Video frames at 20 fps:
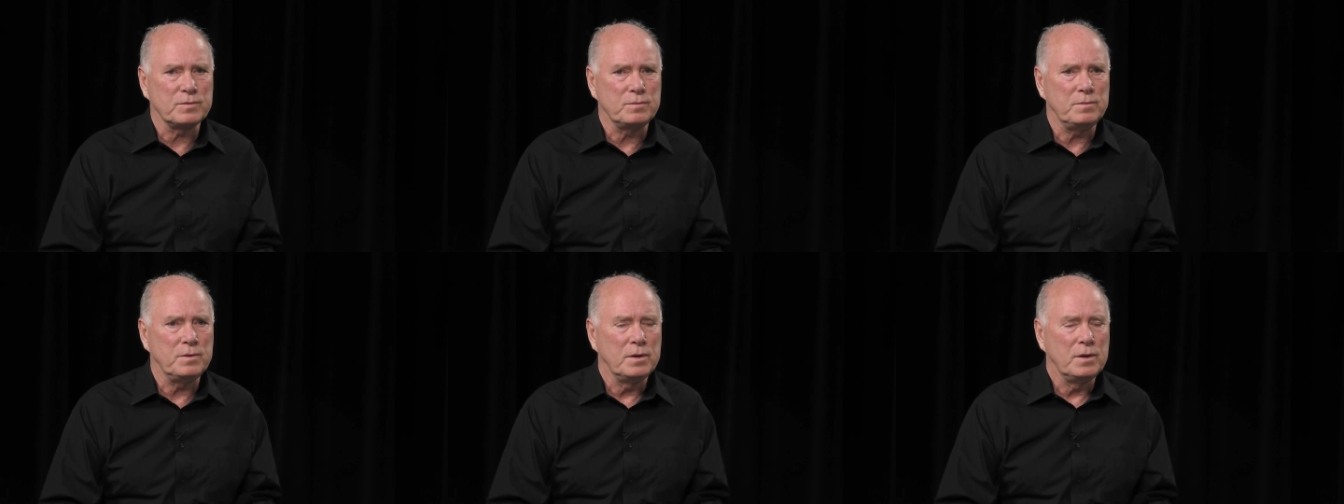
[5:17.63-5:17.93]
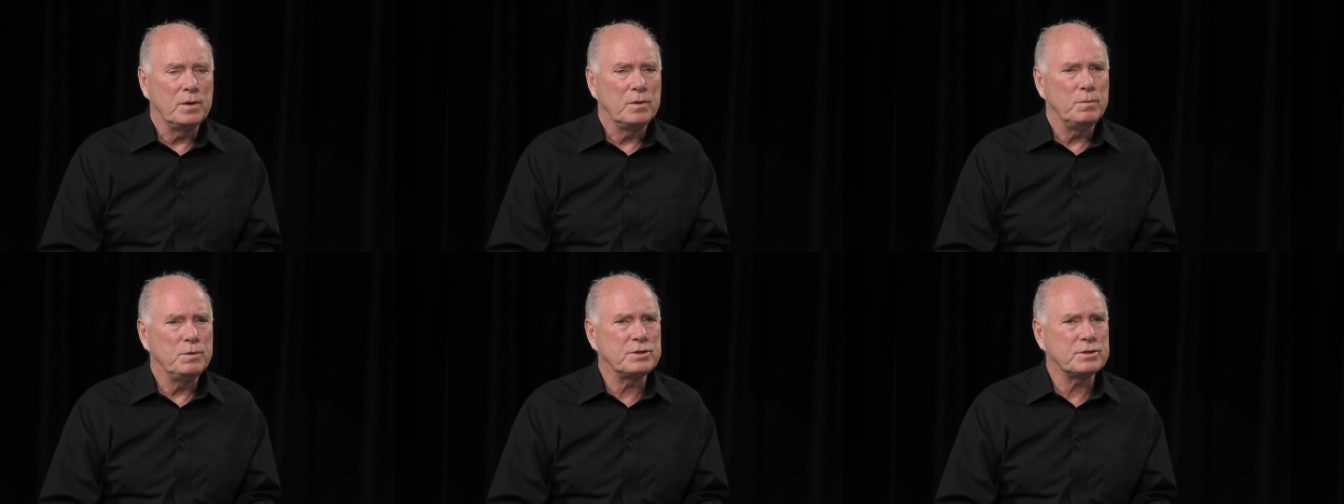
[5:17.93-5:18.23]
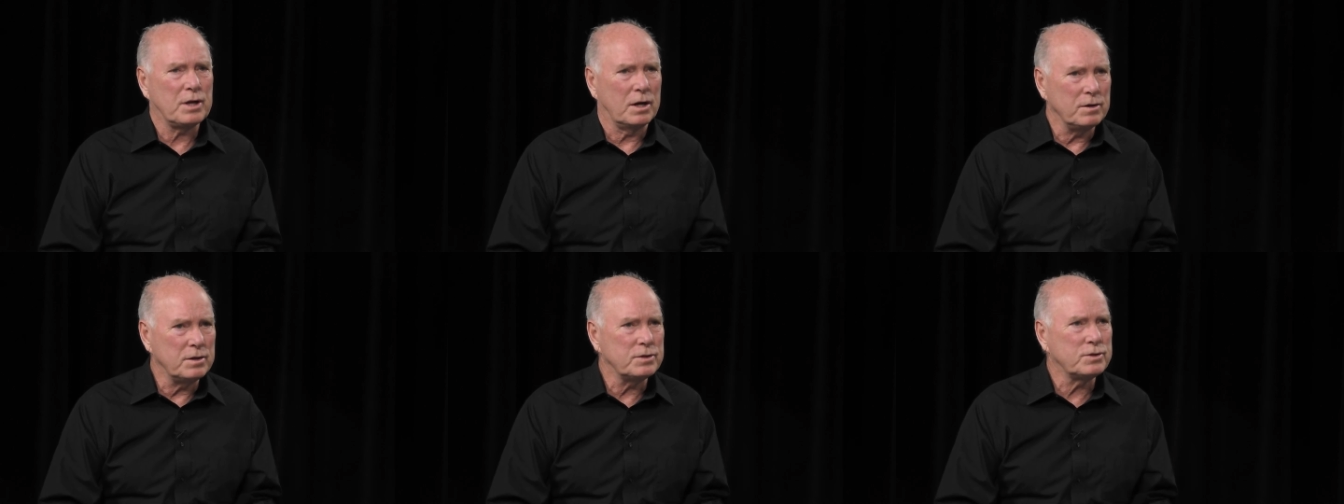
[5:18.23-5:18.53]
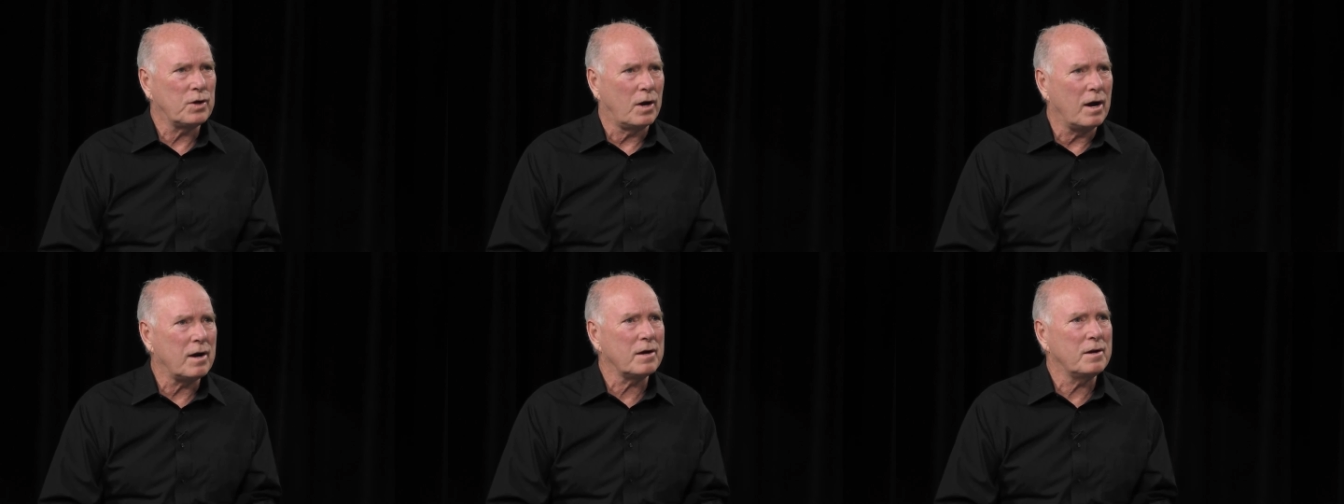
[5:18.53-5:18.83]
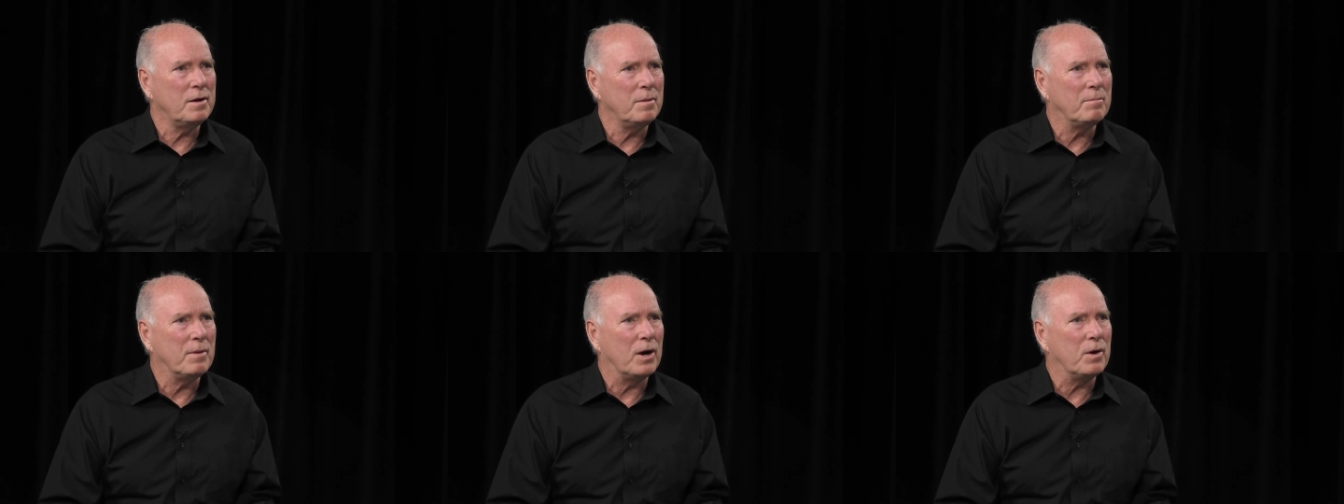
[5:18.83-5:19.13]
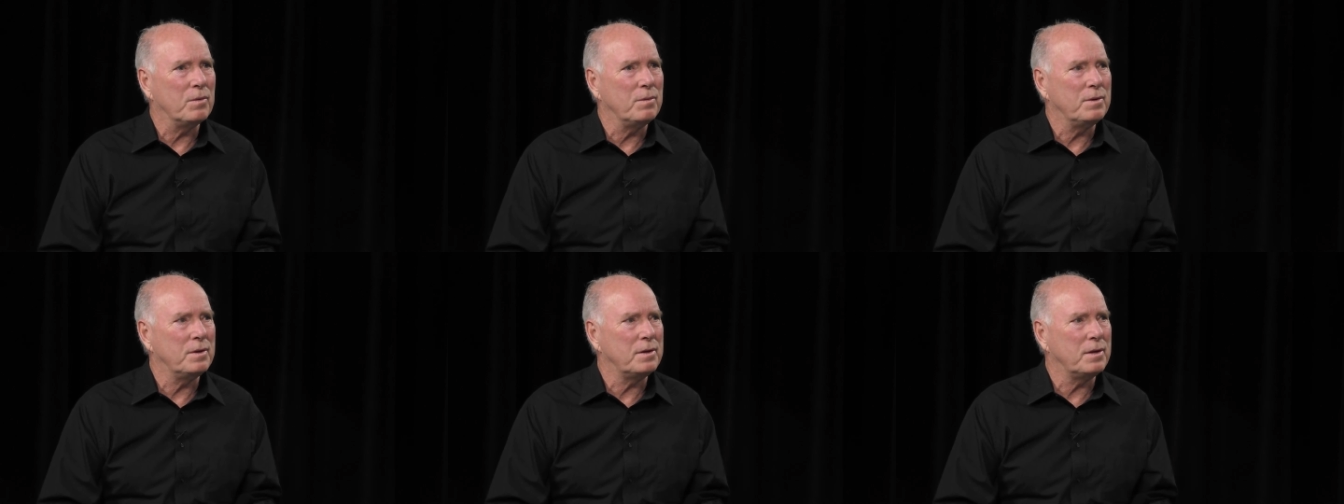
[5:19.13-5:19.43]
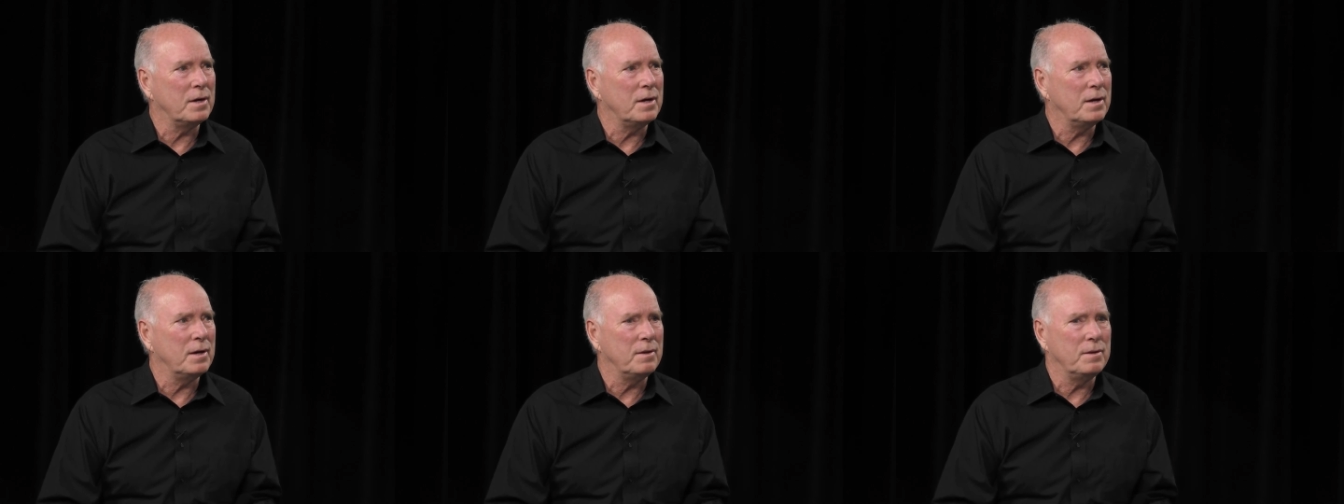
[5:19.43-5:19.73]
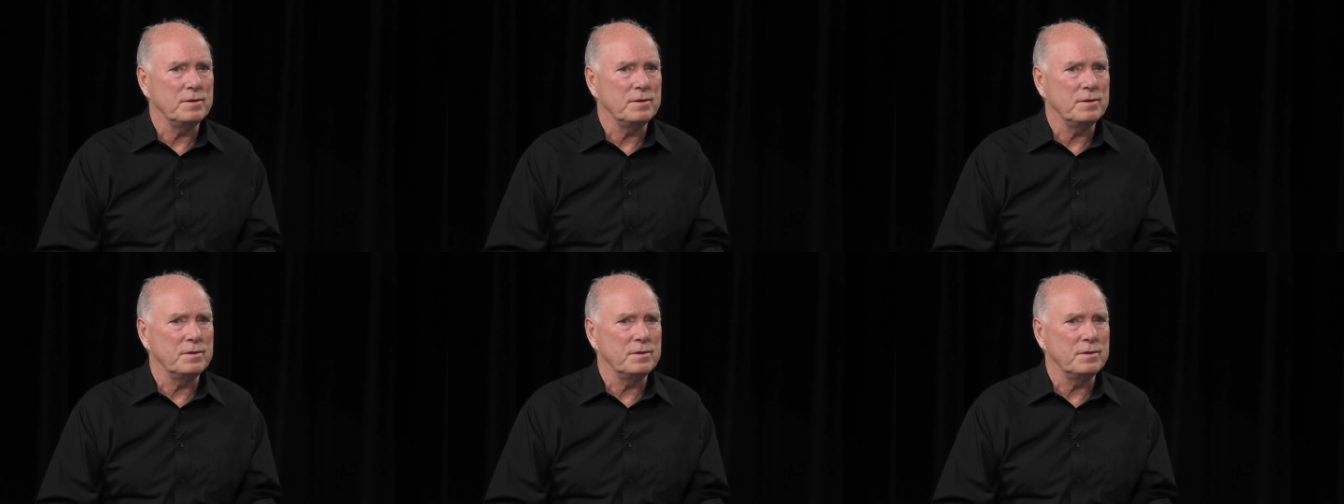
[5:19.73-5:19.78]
and we started talking about uh,